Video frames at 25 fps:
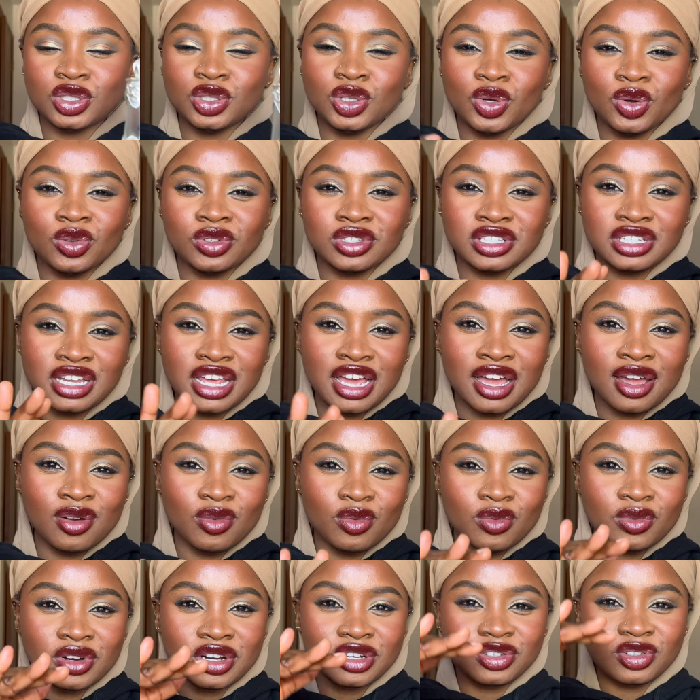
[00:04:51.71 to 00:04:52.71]
notes that
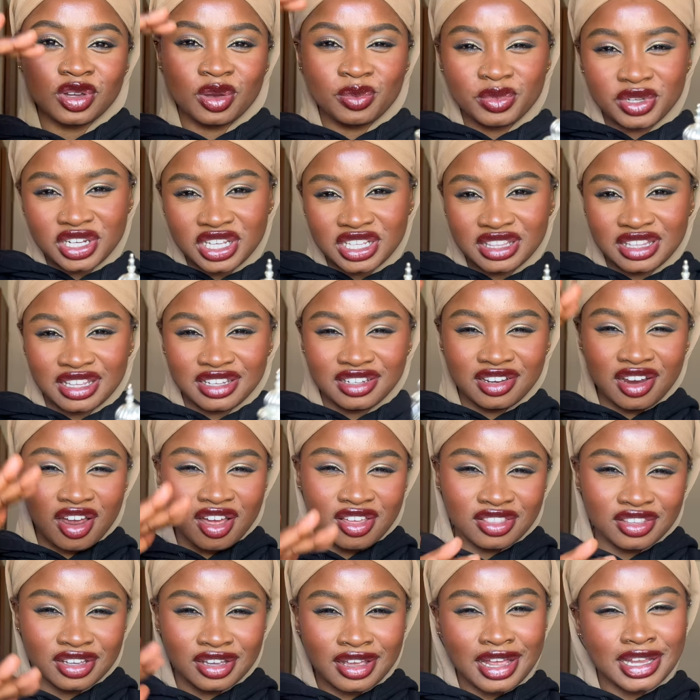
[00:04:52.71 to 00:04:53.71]
were dominant than the
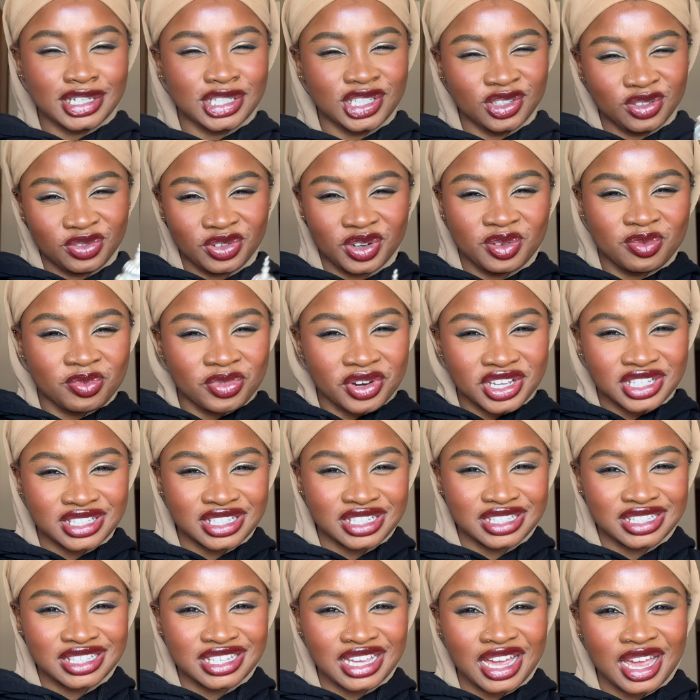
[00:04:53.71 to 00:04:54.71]
other at different points
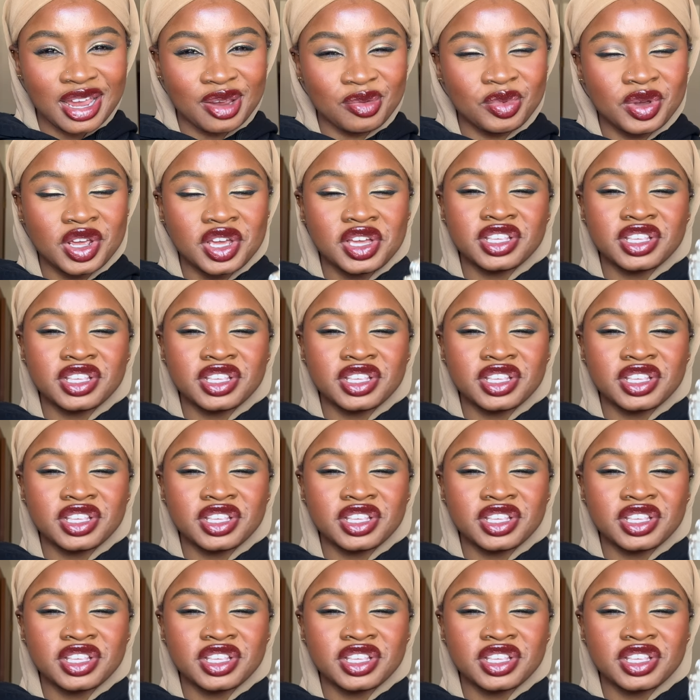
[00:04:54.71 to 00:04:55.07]
in time.